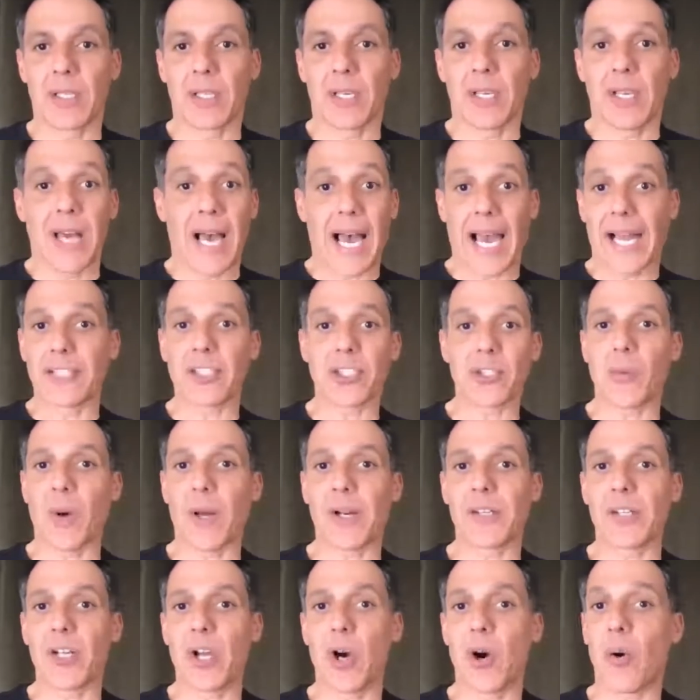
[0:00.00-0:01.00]
I just
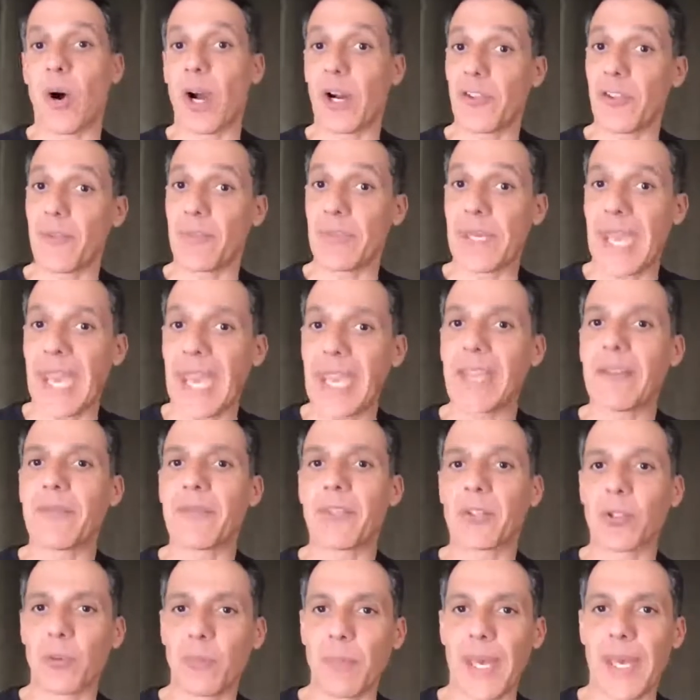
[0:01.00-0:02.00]
want to know, are the
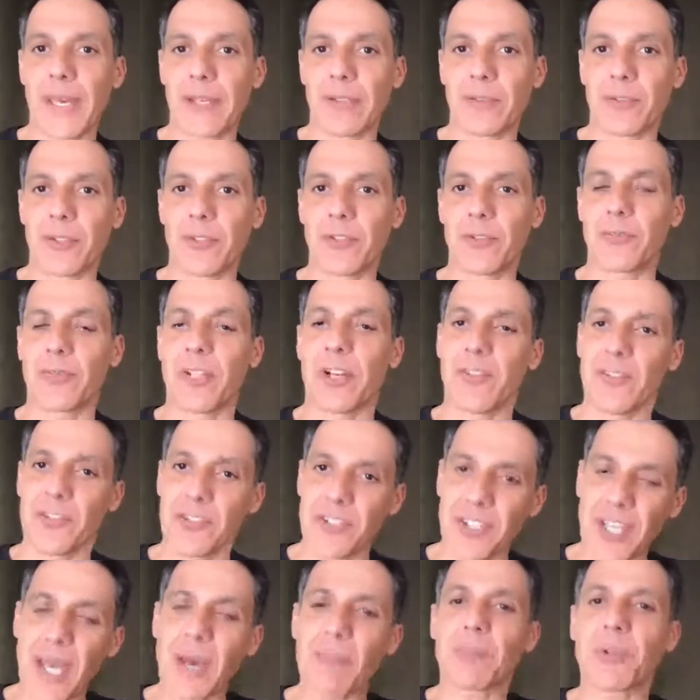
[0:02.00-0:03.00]
behavioral mannerisms, are the
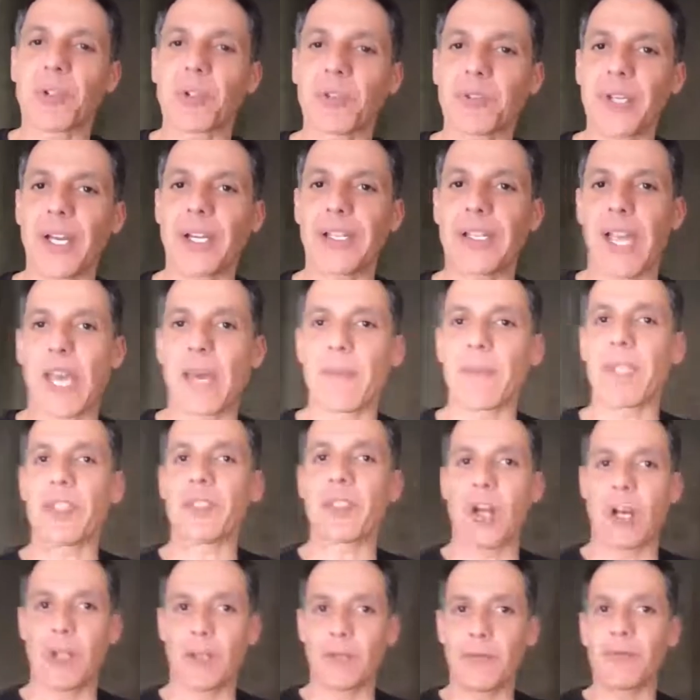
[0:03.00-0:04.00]
temporal
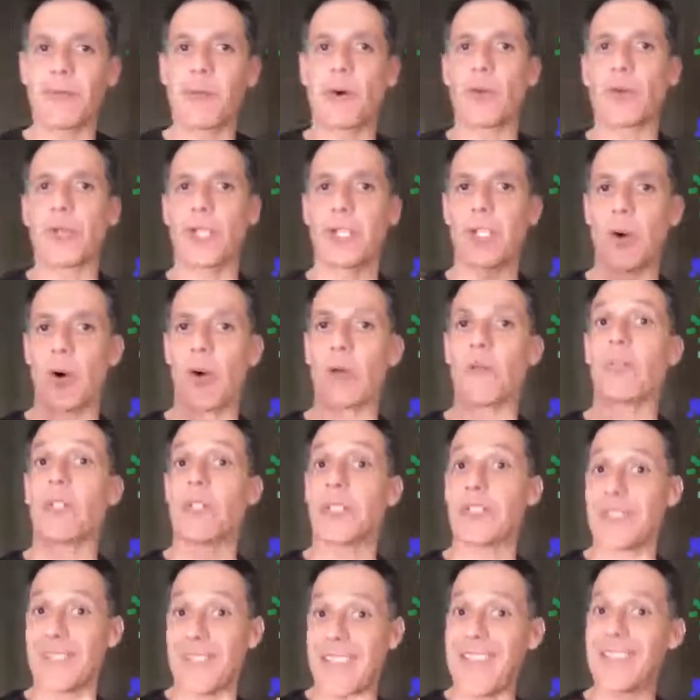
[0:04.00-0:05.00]
dynamics unfolding over
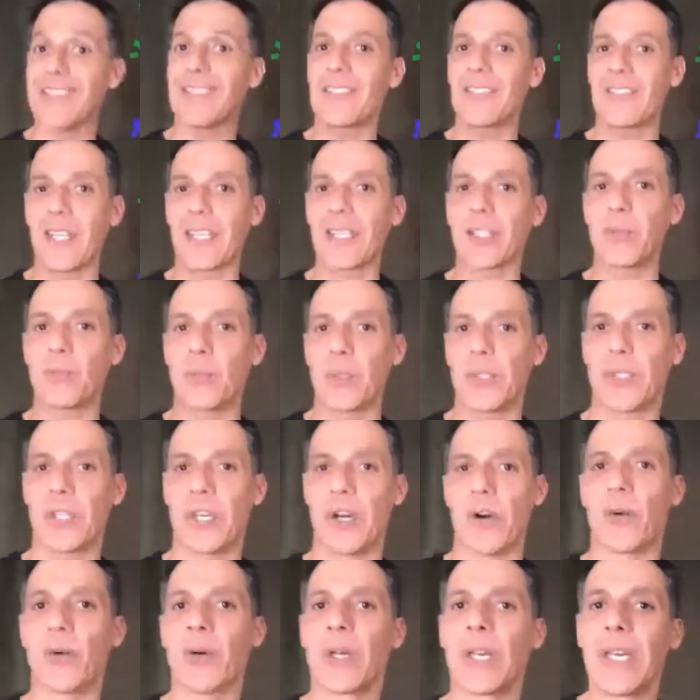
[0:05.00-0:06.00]
a 10-second
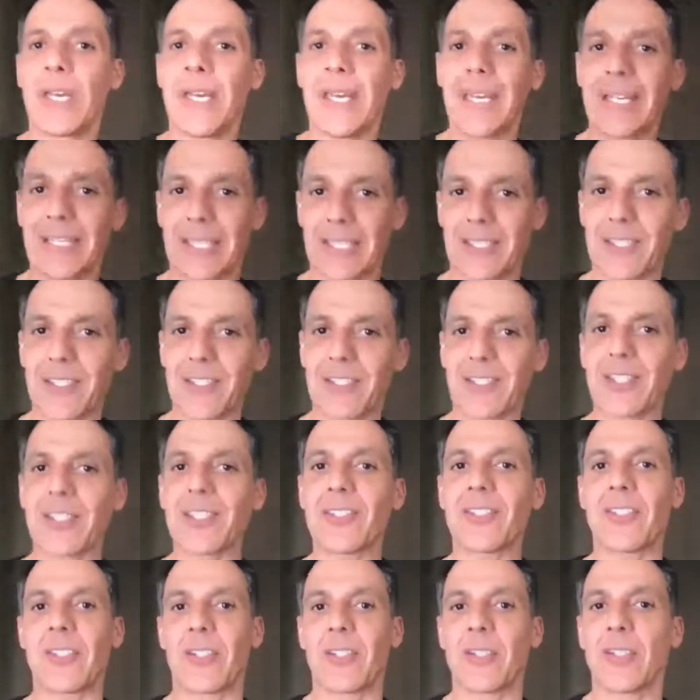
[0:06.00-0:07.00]
window
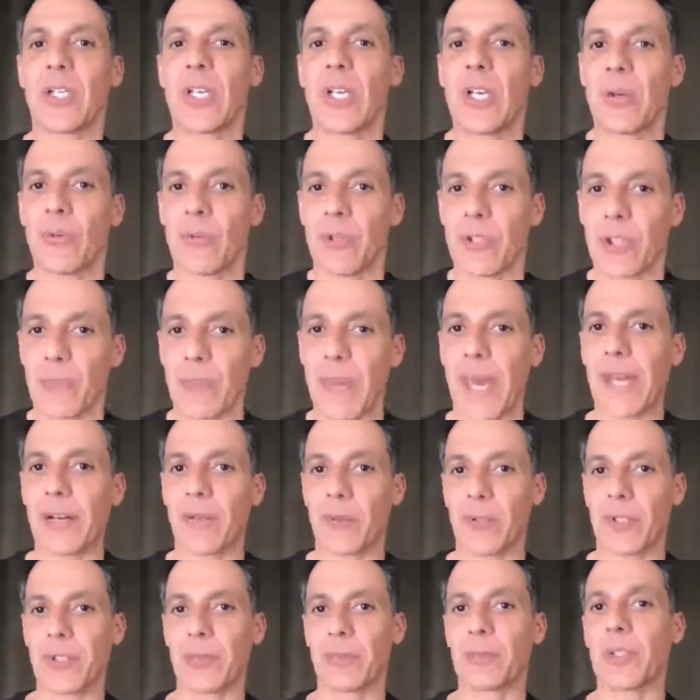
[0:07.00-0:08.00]
consistent with the
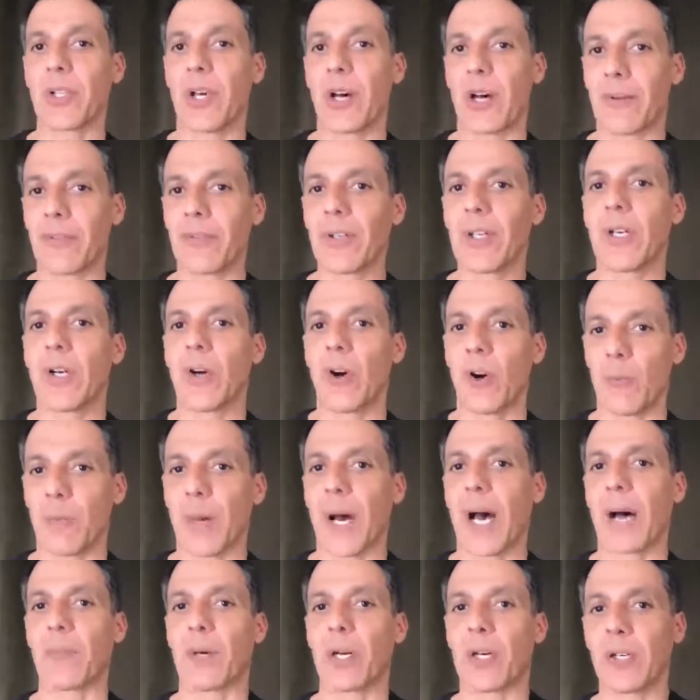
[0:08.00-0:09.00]
mannerisms of
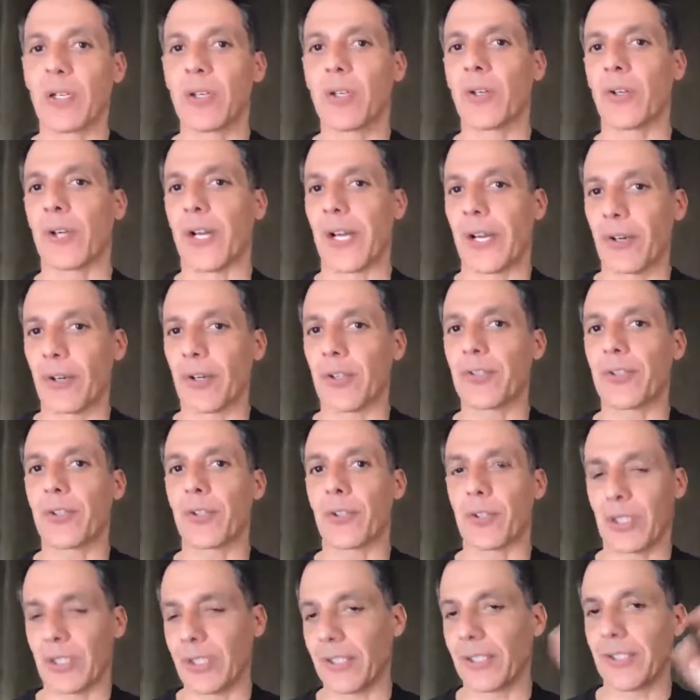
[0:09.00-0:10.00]
Obama or Harris
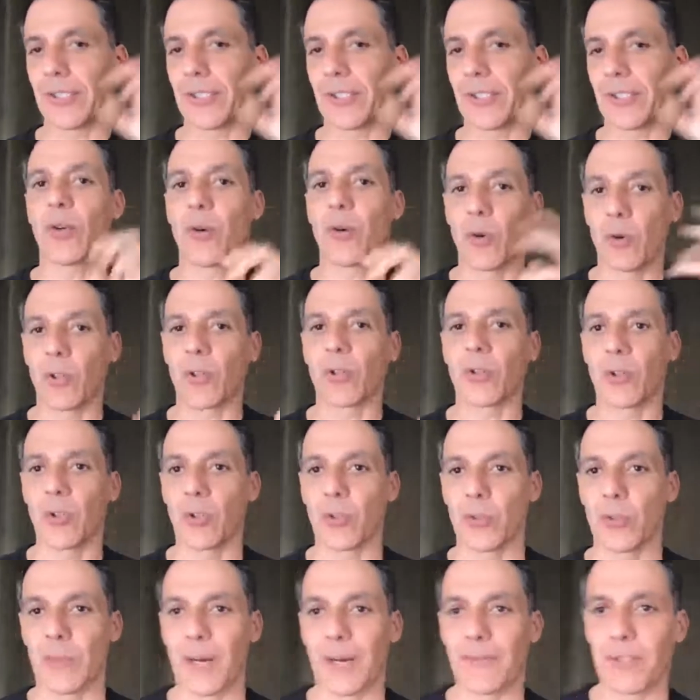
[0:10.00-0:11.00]
or Clinton or
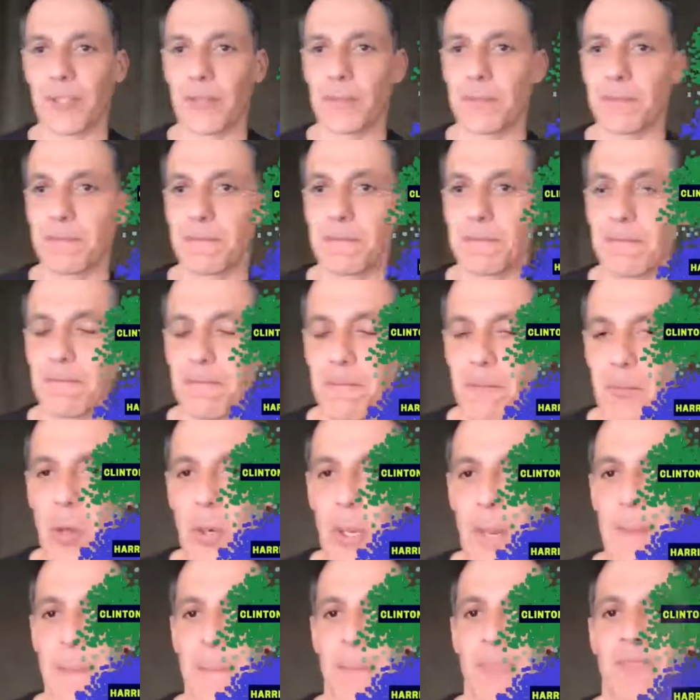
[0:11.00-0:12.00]
whomever.
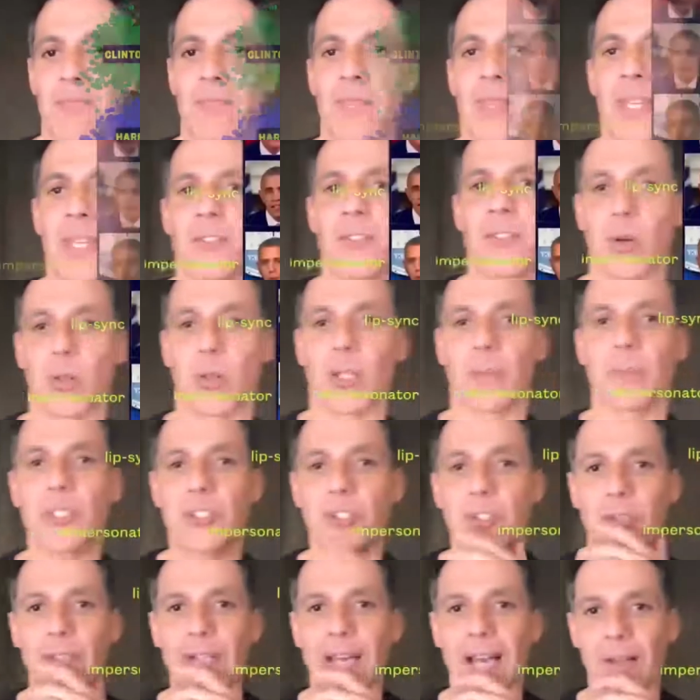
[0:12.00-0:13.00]
Okay, so let me show you how